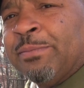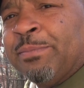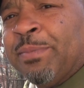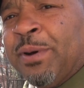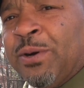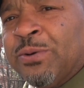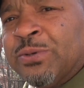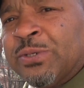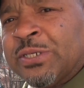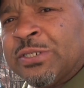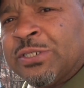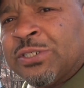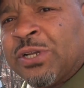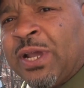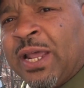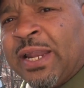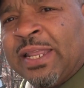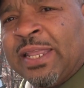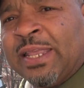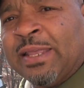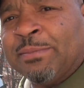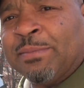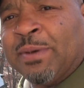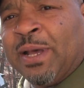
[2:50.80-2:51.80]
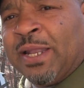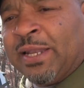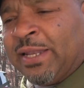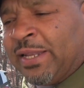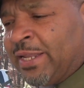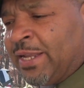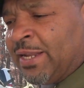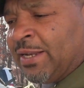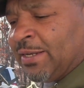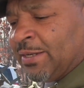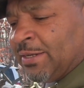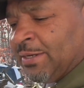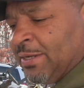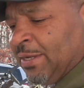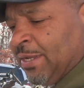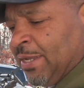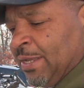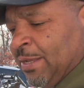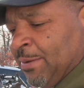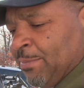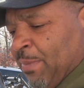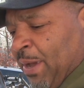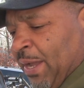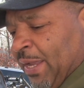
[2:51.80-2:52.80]
of the boat to try to get my link,
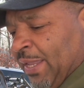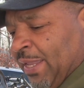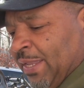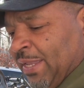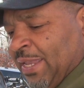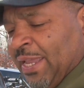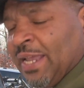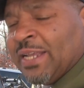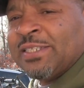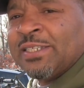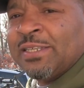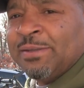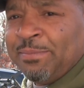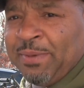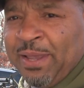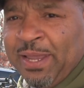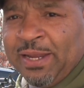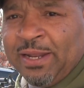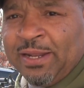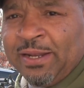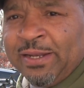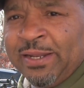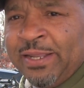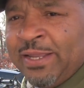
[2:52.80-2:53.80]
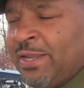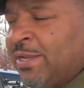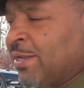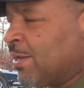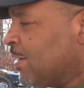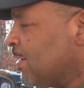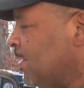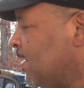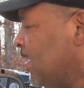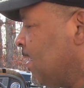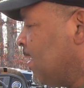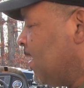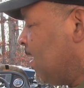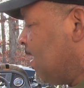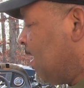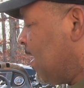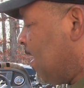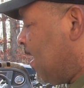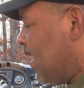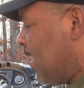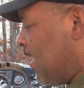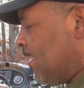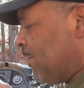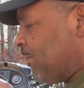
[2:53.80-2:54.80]
my guesstimated link,
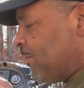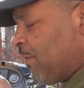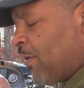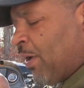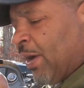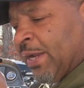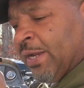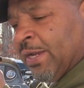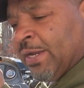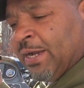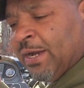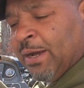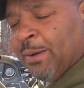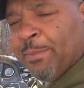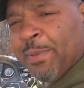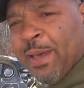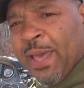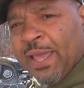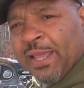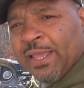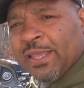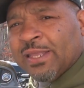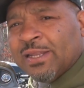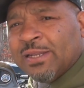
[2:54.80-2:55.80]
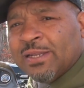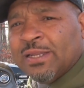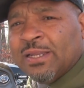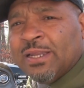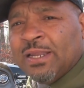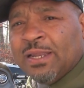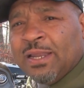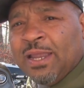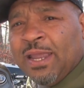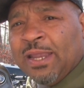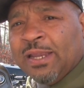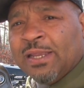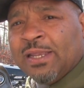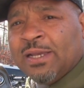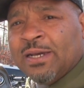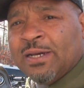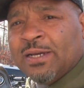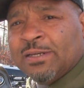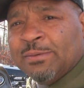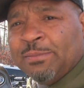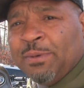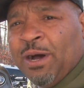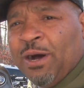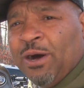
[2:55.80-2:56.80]
uh, for I can come back and, and
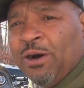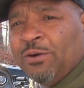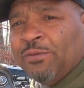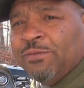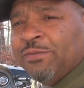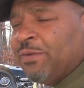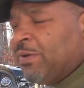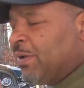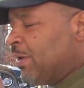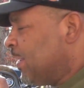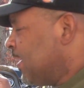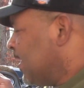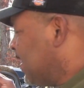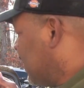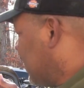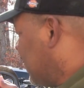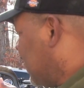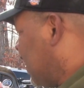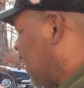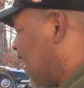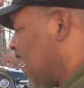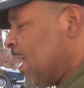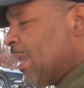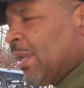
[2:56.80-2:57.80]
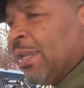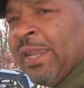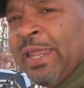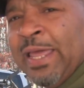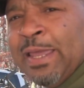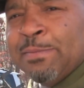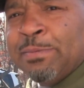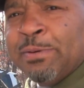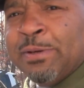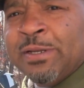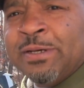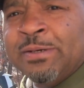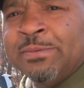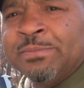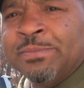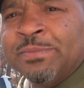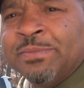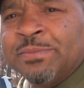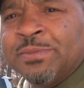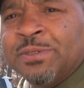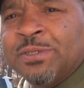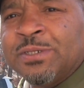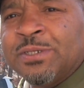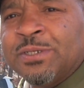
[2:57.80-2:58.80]
cut them off and label them
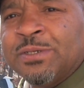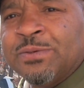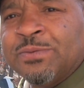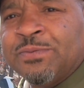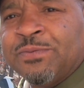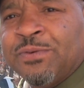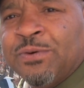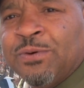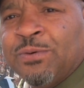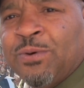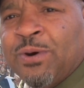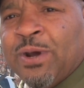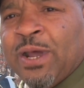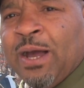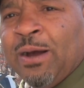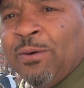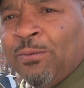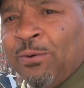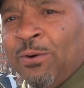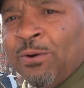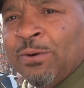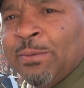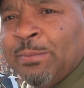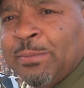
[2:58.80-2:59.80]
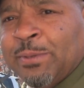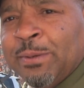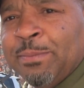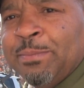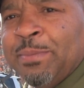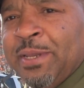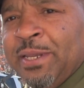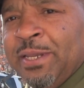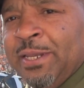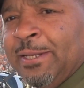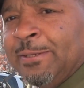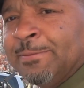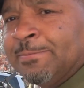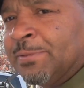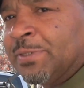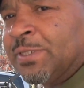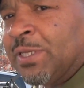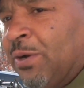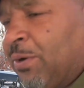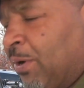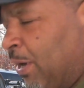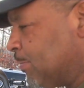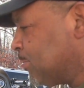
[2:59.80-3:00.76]
for where I want them to be. So